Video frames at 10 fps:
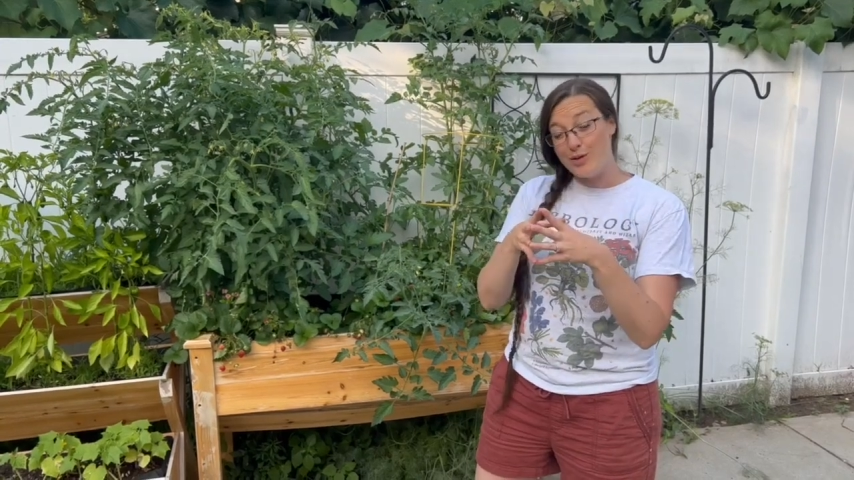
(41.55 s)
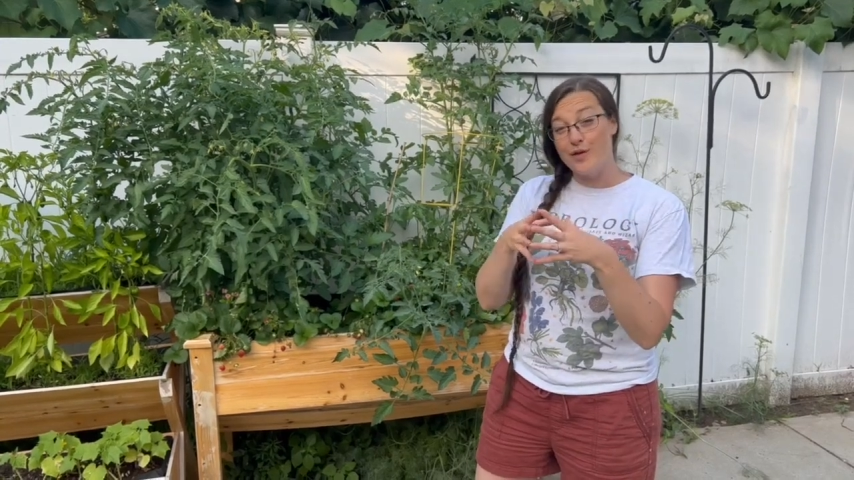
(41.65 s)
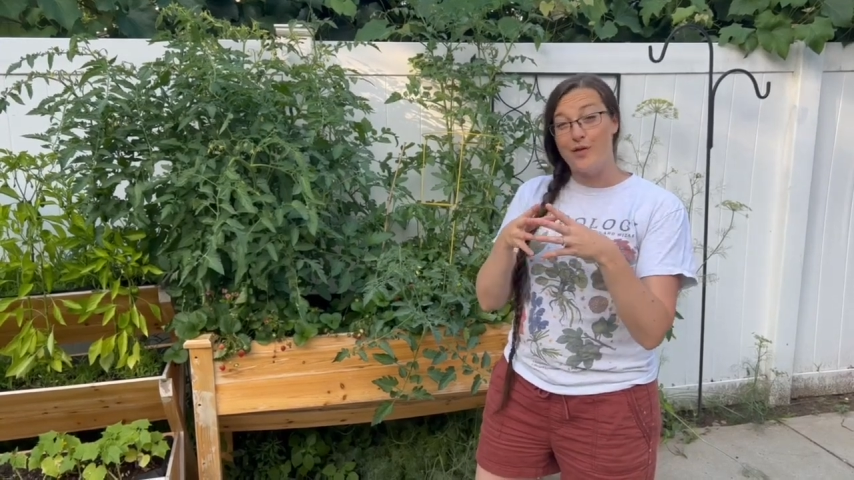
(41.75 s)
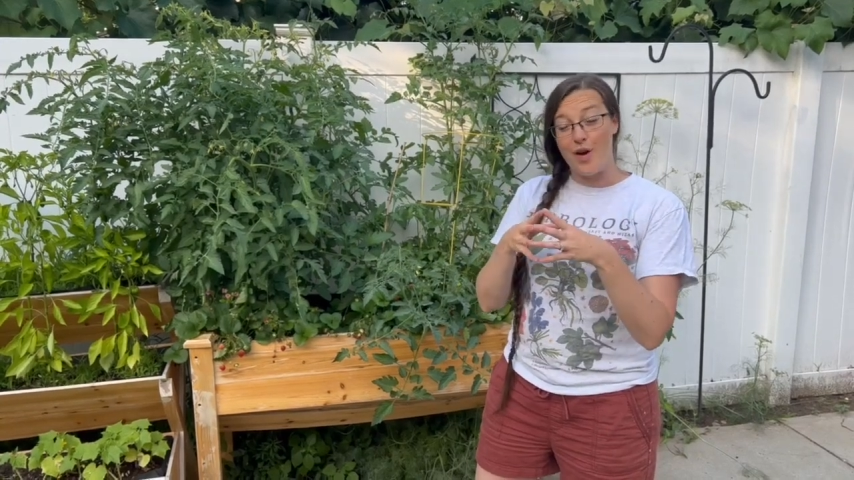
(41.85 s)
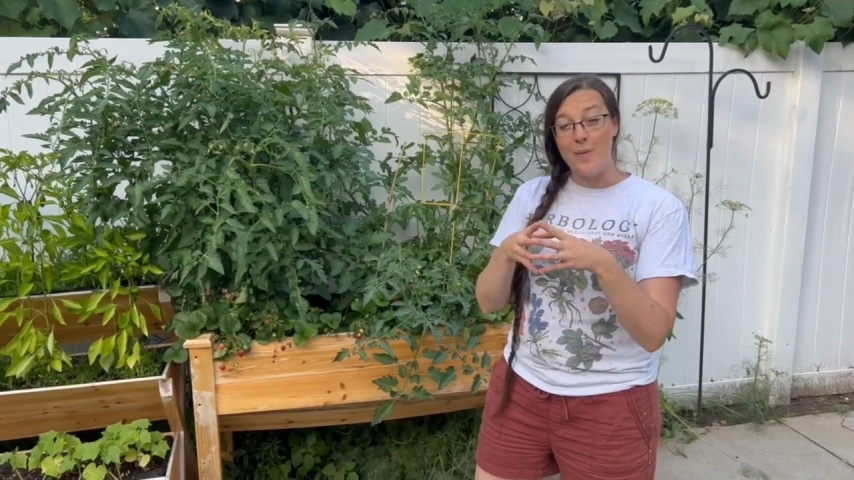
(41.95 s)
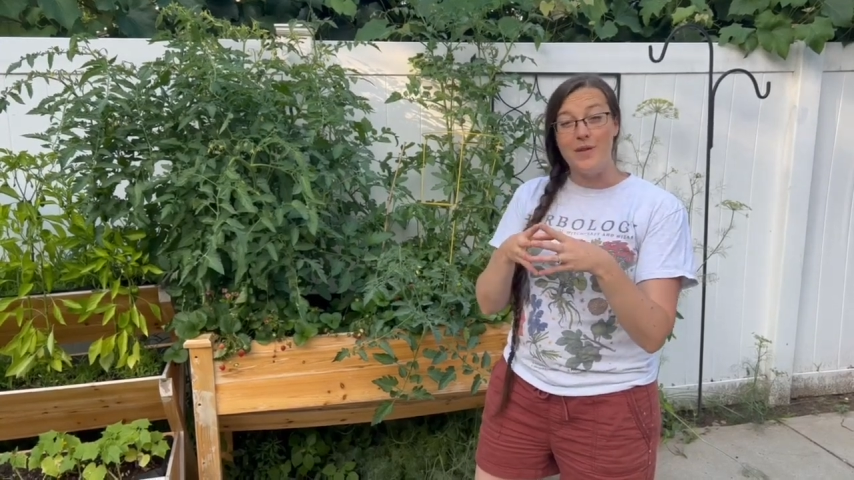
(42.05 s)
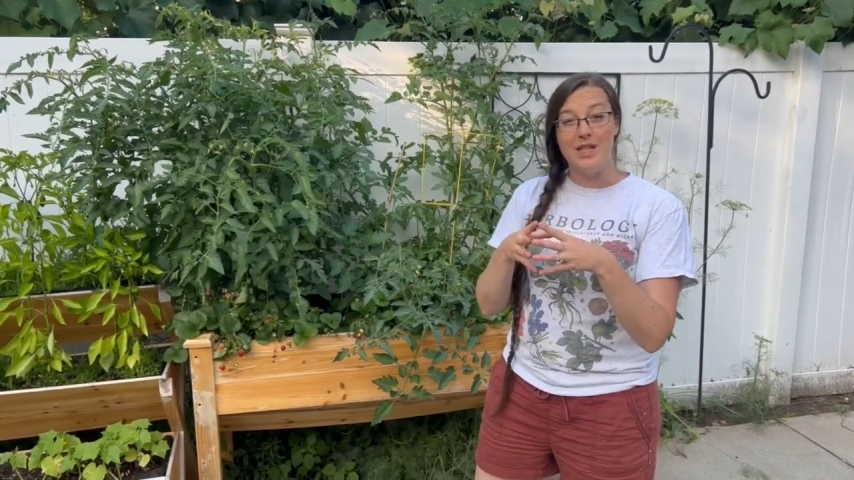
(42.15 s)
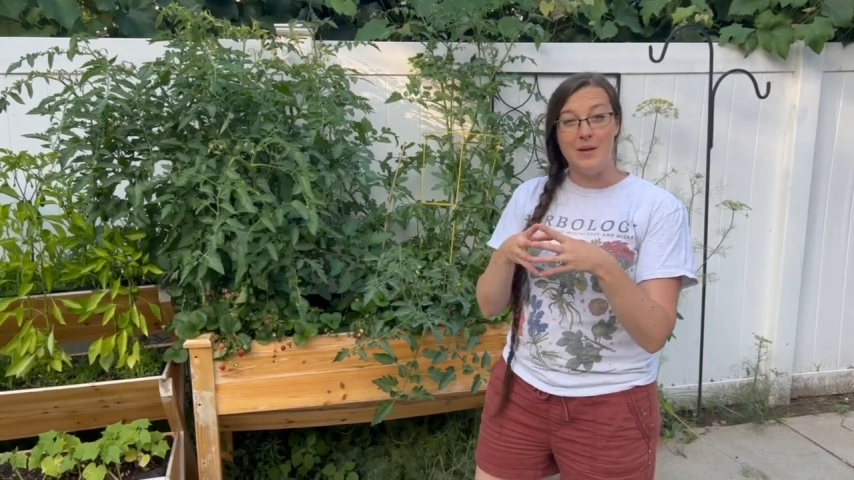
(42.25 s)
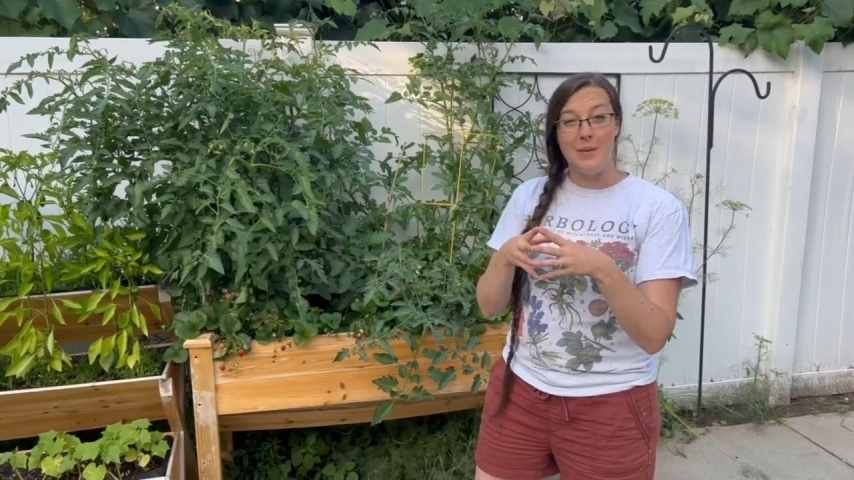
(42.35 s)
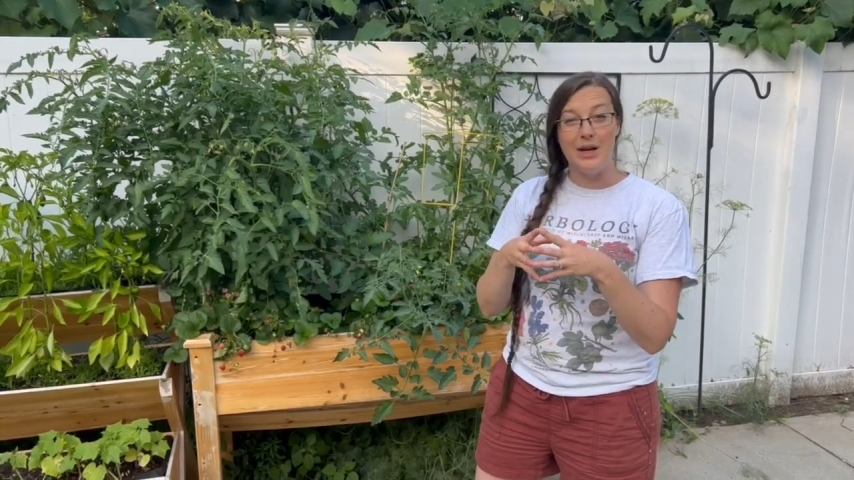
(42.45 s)
from the
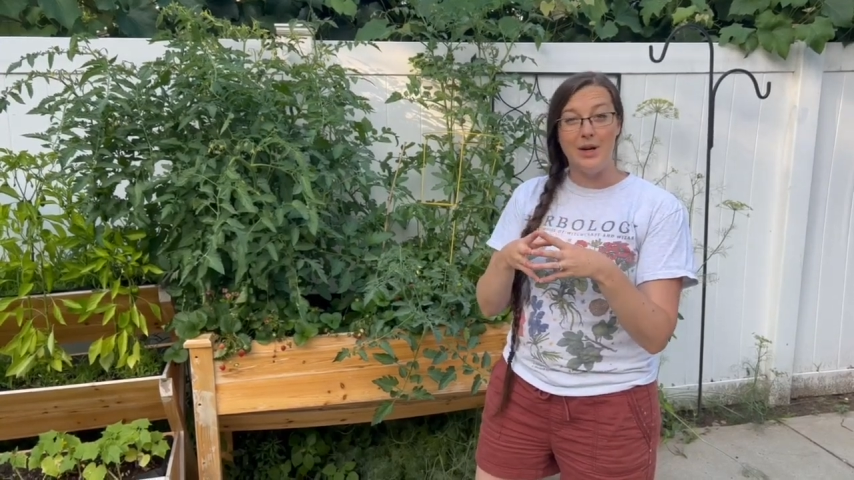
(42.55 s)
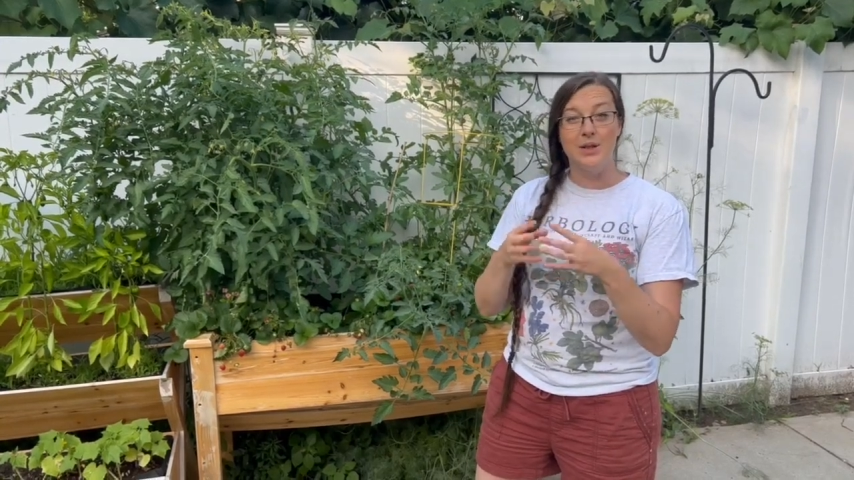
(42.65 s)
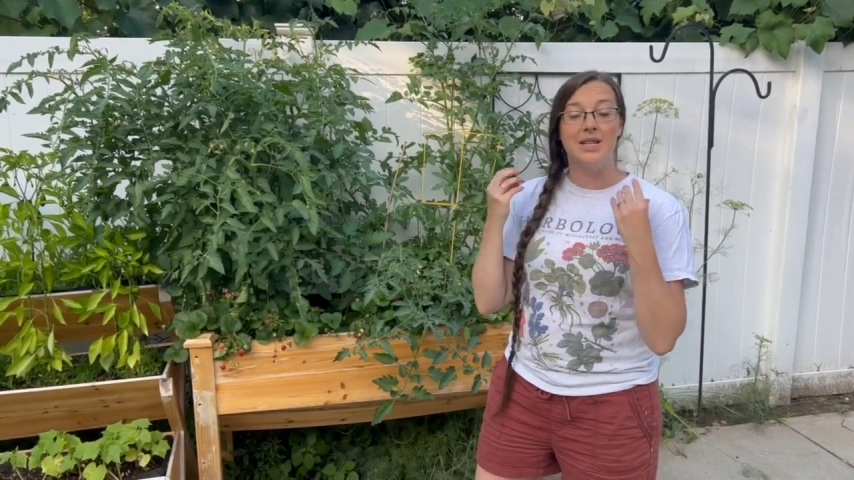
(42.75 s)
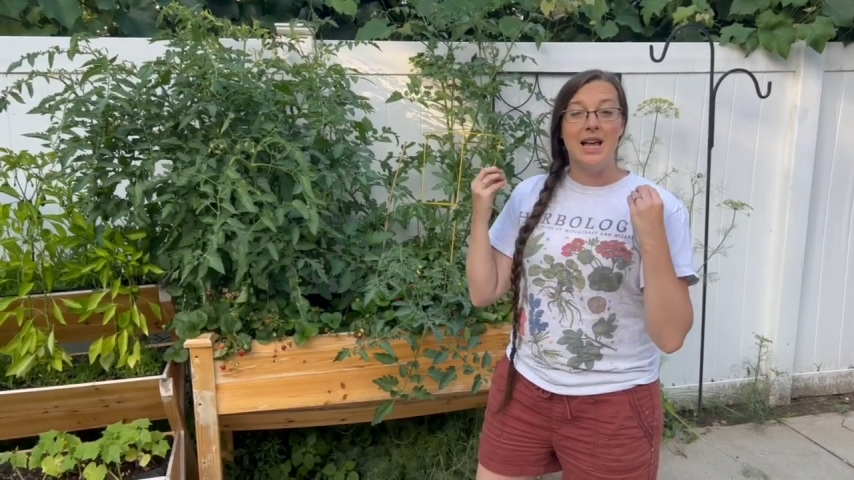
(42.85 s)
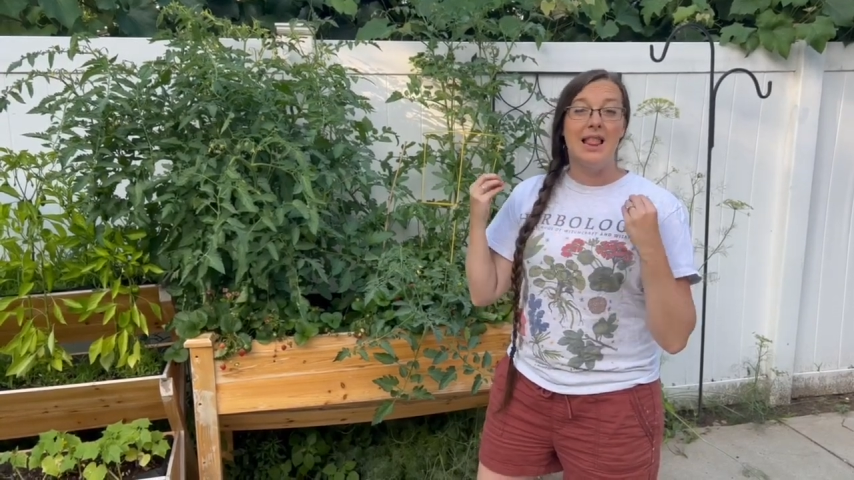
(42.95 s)
tomatoes.